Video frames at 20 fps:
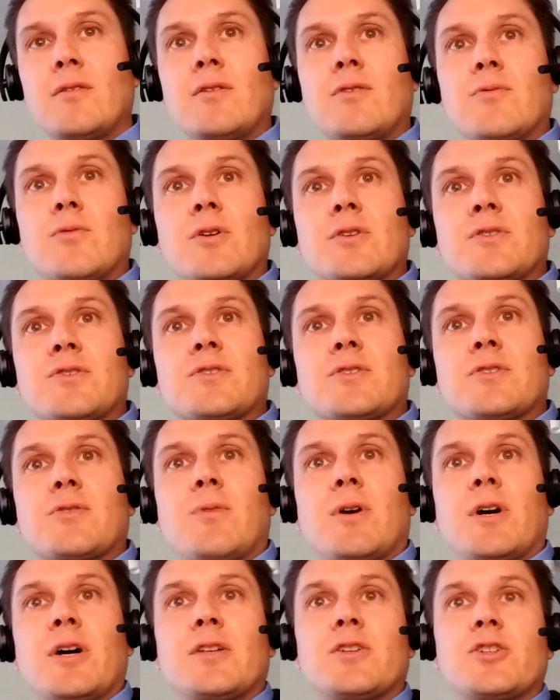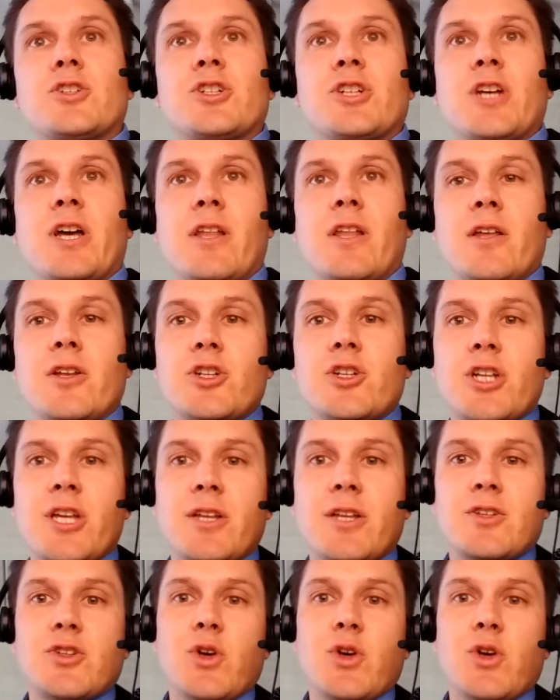it was quite challenging